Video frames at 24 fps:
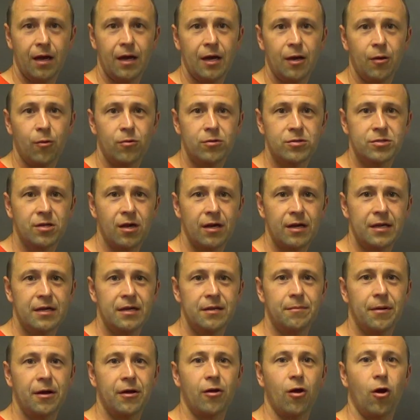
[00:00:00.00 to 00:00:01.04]
Hi, we're talking
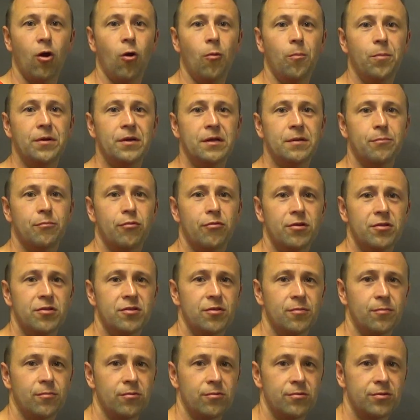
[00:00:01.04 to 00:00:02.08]
about opening
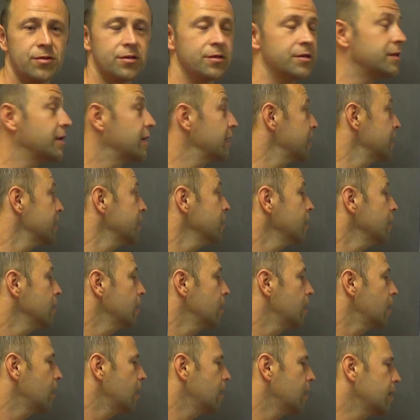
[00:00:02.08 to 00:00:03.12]
principles today.
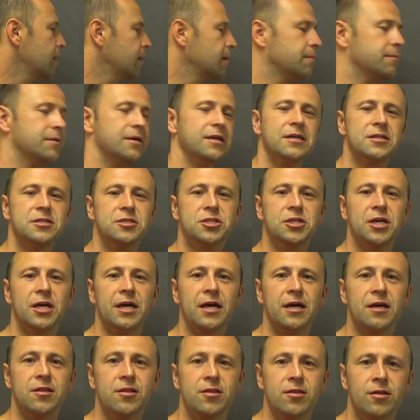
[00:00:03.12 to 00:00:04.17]
In
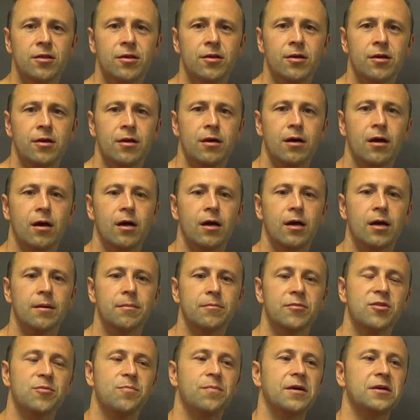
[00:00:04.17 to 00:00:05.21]
chess,
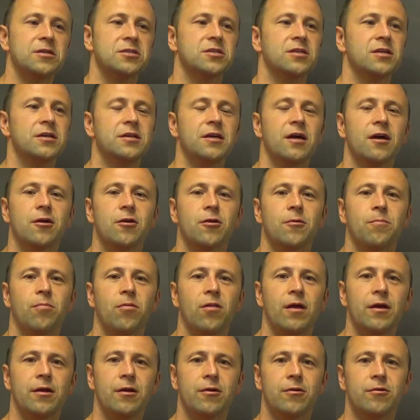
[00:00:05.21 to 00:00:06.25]
especially younger
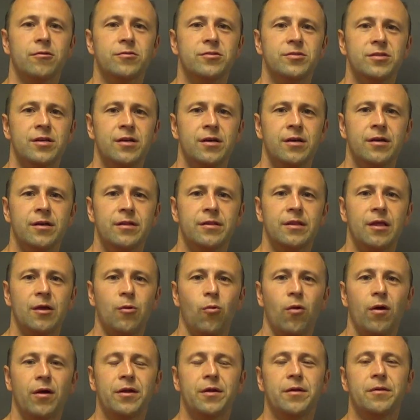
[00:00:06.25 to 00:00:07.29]
players, they
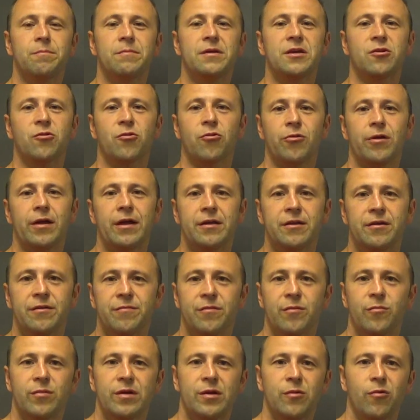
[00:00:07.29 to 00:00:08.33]
want to be creative,
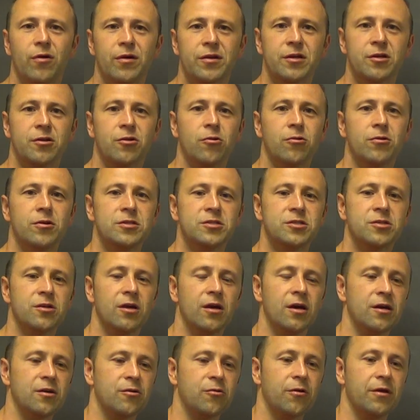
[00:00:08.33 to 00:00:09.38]
and we want to encourage
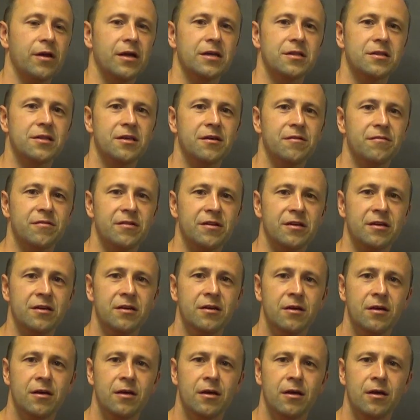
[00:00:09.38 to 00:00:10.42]

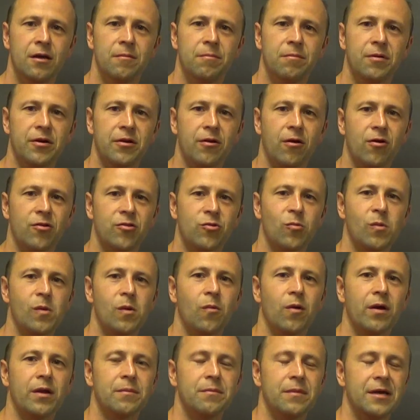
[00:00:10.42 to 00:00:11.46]
creativity, but also we
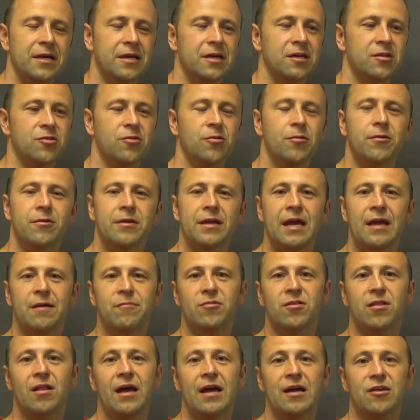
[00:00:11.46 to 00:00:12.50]
want to make it so their
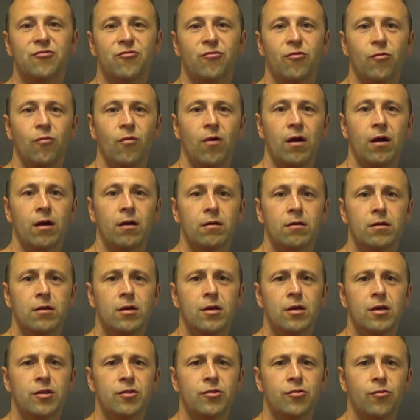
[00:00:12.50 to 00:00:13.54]
games last for a while.
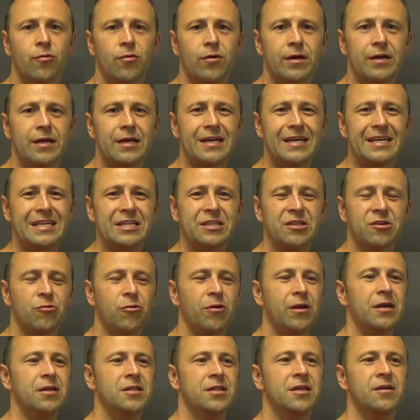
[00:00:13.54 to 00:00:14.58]
So the
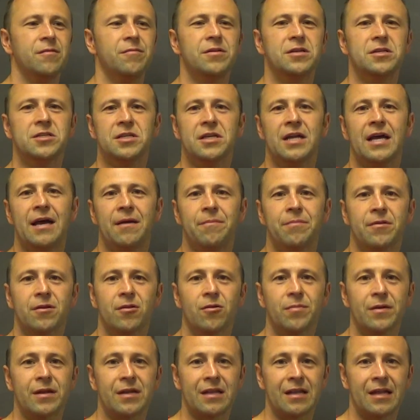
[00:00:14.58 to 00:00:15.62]
creativity should happen a
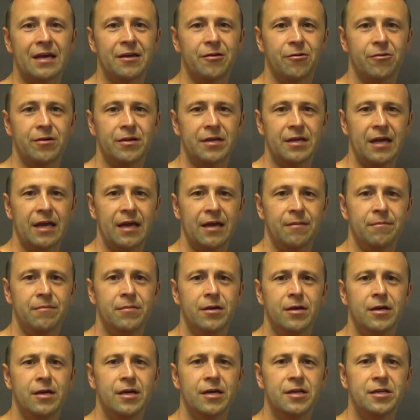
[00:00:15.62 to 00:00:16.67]
little bit later in the
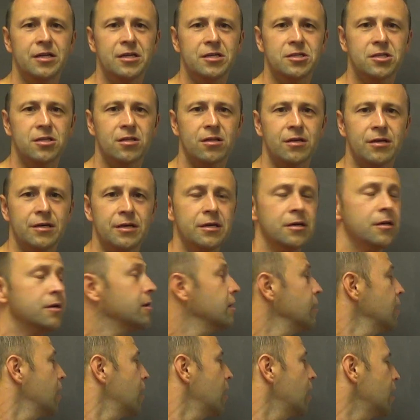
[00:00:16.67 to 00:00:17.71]
game. Initially,
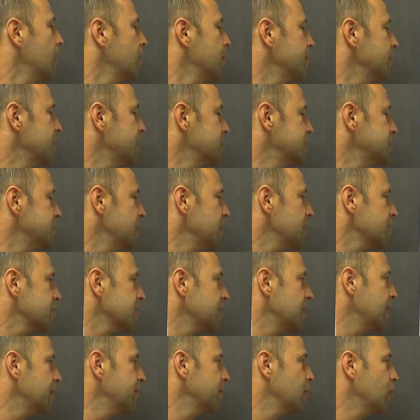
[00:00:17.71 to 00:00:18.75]
in a chess
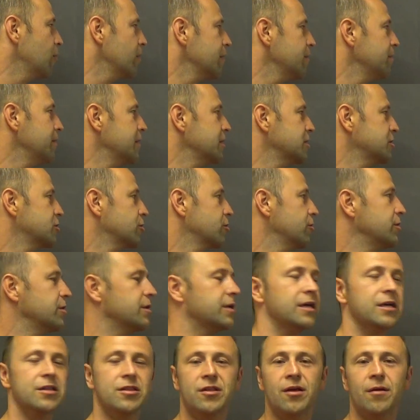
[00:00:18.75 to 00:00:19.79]
game, you want to make sure you
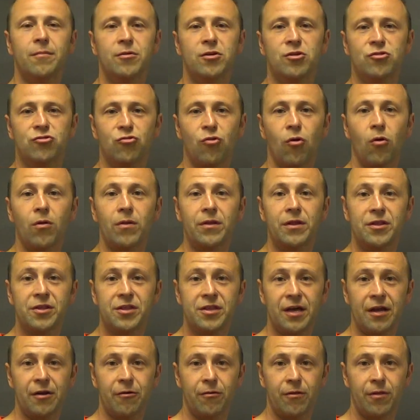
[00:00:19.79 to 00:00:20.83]
get some control in the
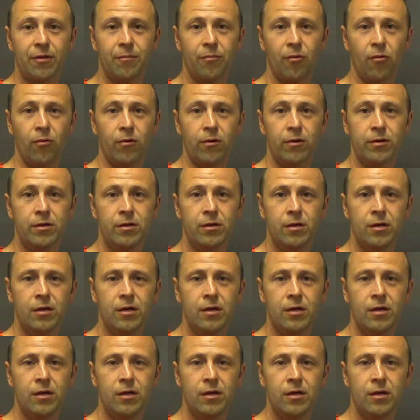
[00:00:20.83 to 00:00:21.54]
center of the board.